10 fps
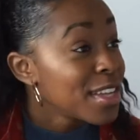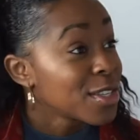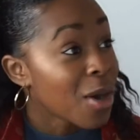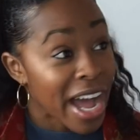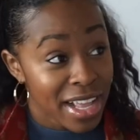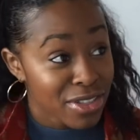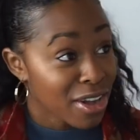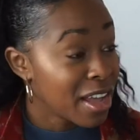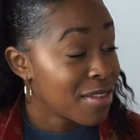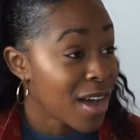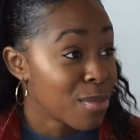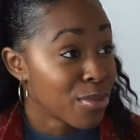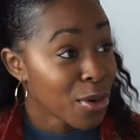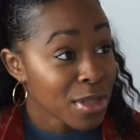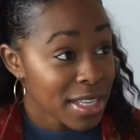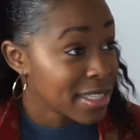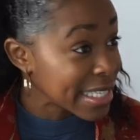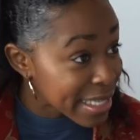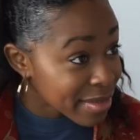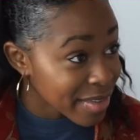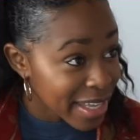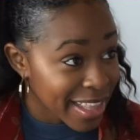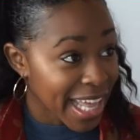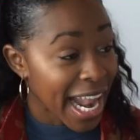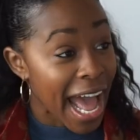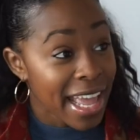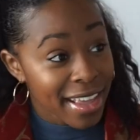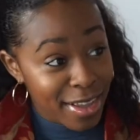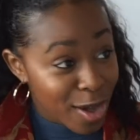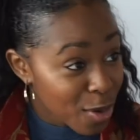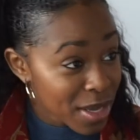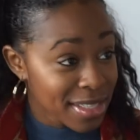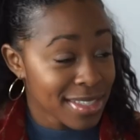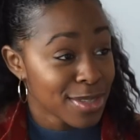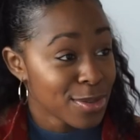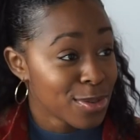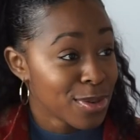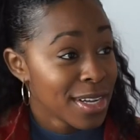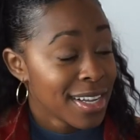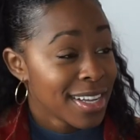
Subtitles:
So I thought if I broke the TV that I could go into,